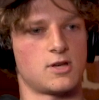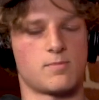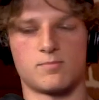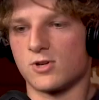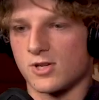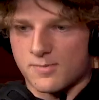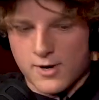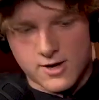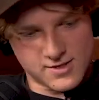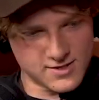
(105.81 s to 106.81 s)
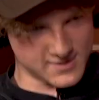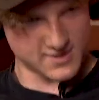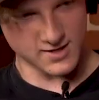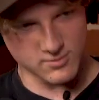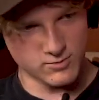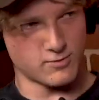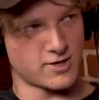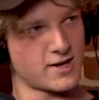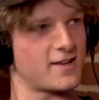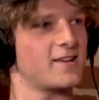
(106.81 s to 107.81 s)
Yeah, transparency is key, and we
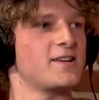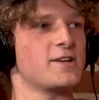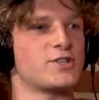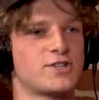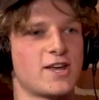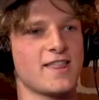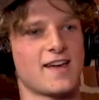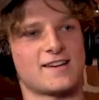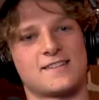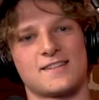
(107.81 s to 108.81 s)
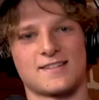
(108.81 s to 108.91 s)
want to share that.